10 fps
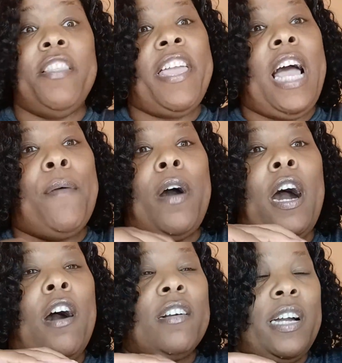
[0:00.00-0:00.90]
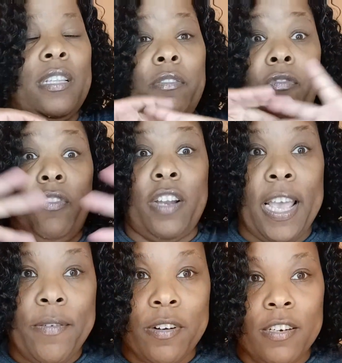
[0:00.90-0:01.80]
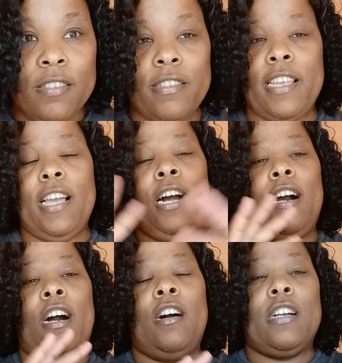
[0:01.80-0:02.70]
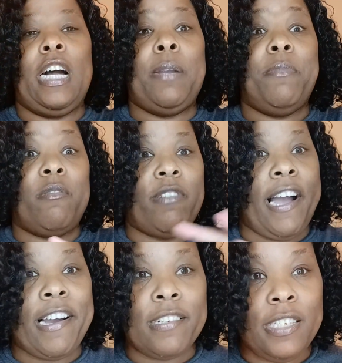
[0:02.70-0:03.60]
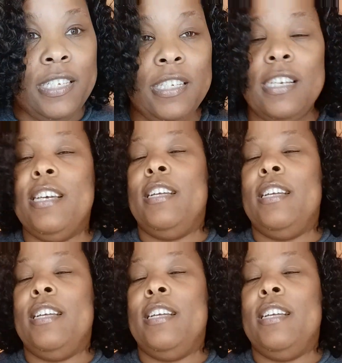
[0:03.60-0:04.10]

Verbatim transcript: they have all kind of flavors. They have all kind of variety.